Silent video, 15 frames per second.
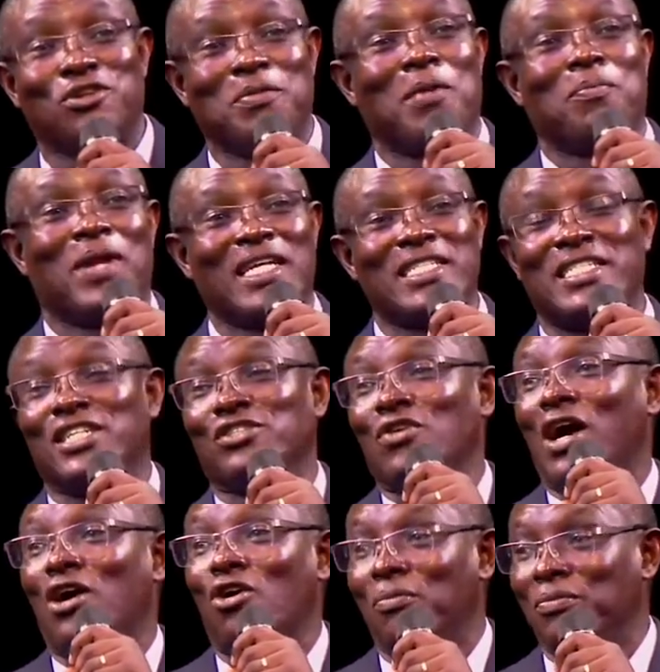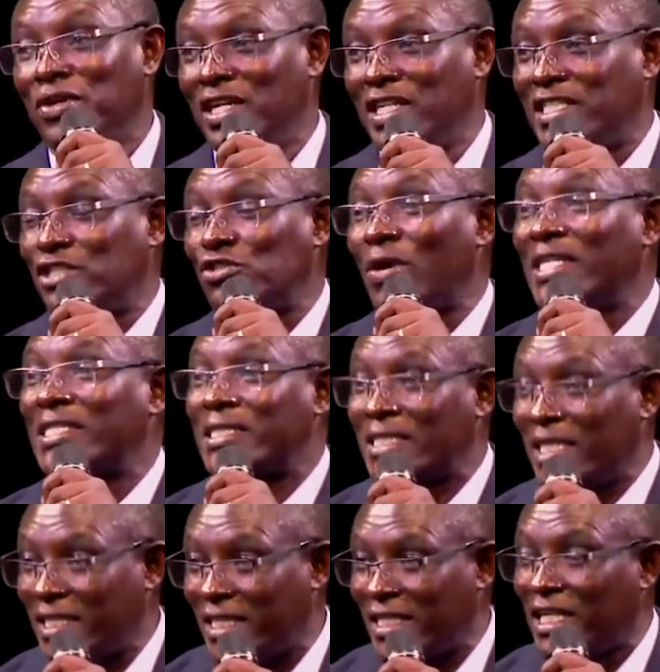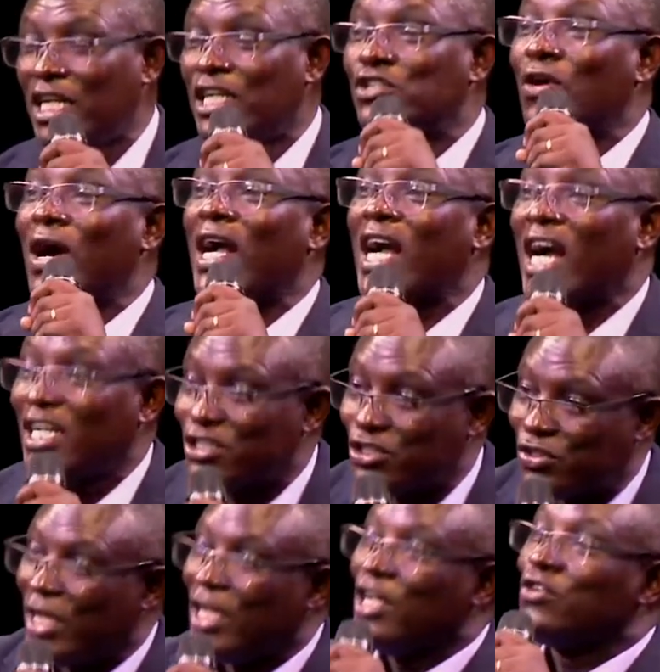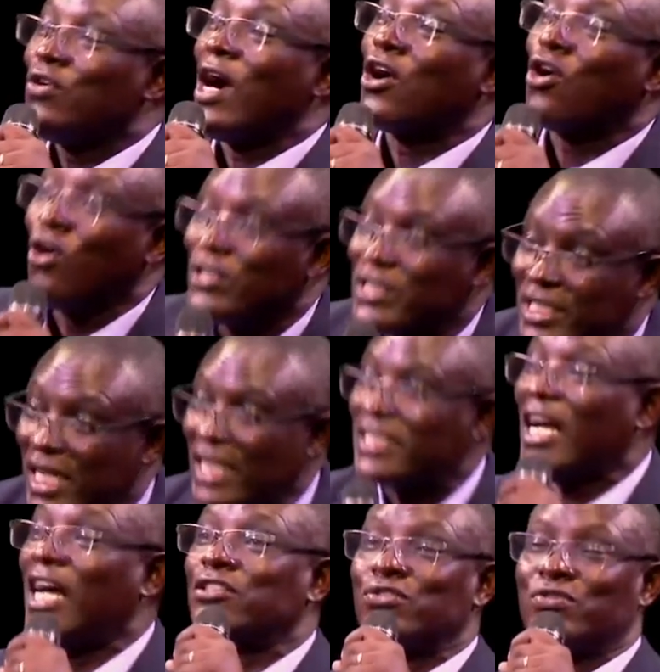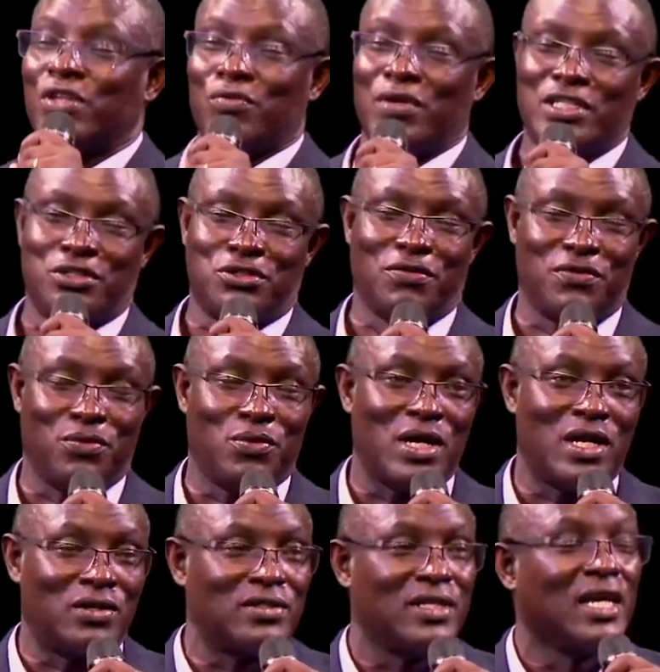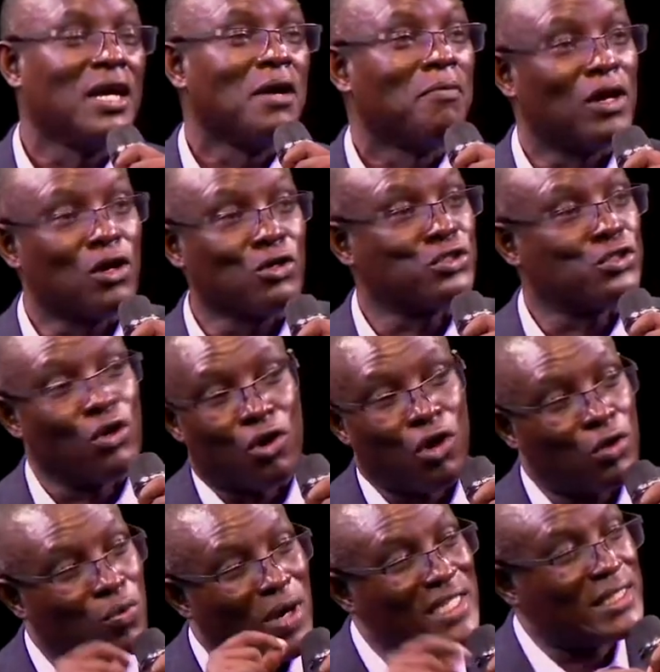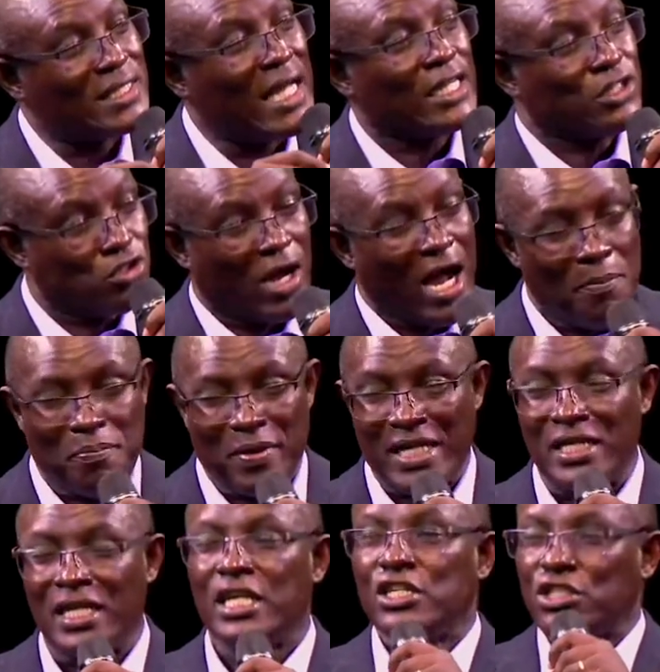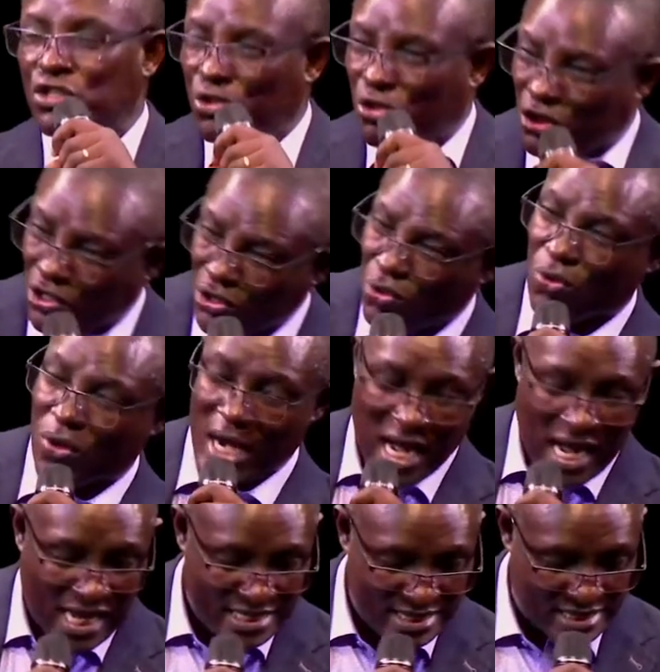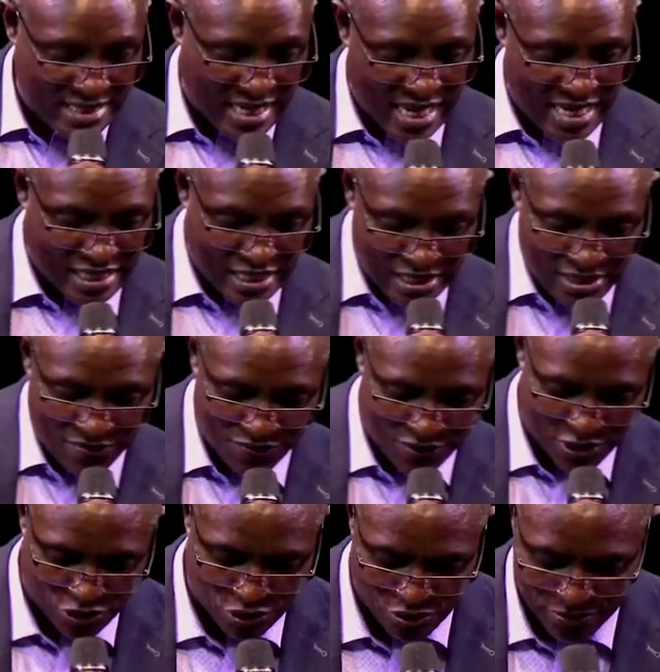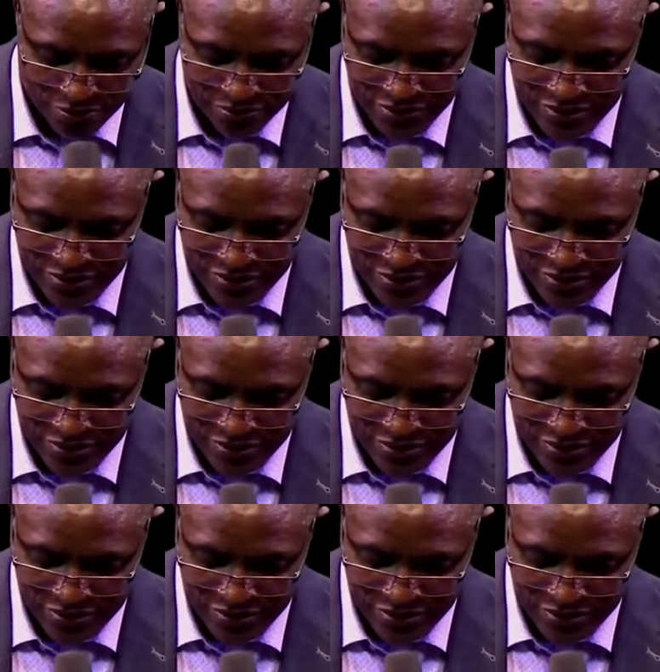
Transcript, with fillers: to be a blessing to our community, to our city, to our country, to our continent, and to the rest of the world. But also, God wants that to happen to you as an individual.